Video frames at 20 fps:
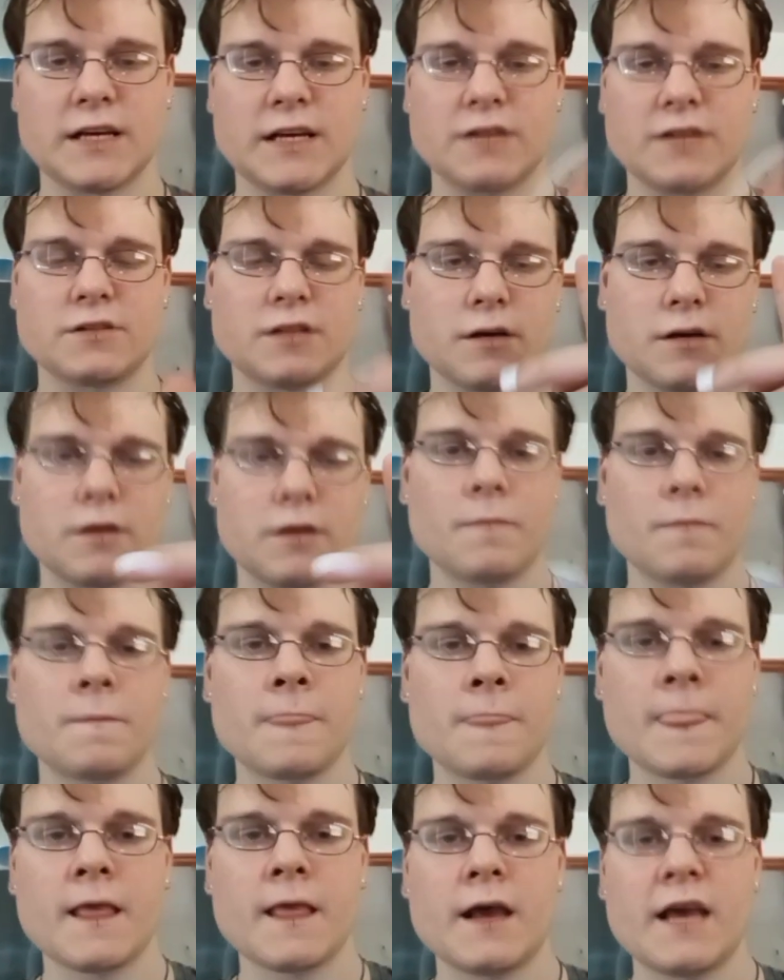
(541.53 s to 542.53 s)
here's the
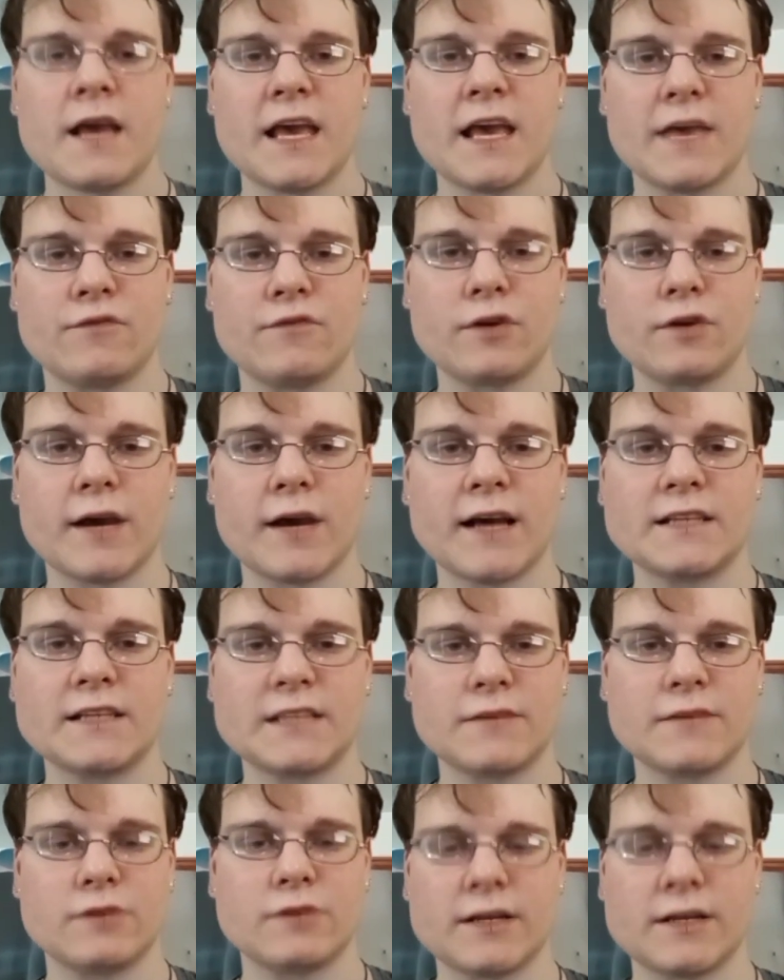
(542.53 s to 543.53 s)
if you guys,
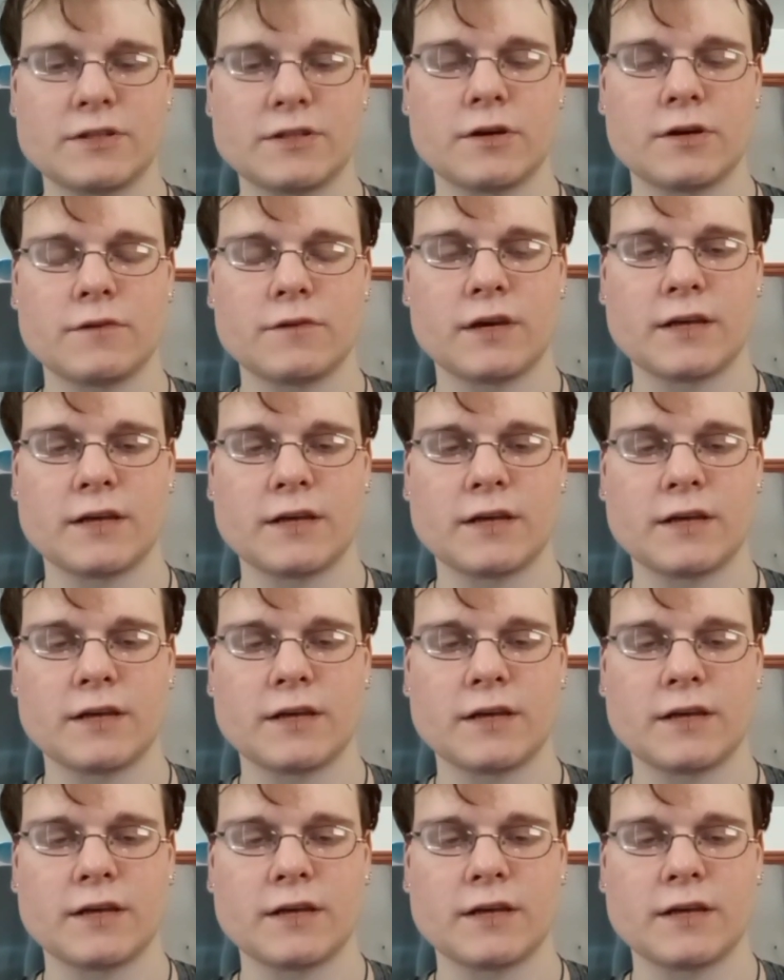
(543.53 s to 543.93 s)
if you guys do, if you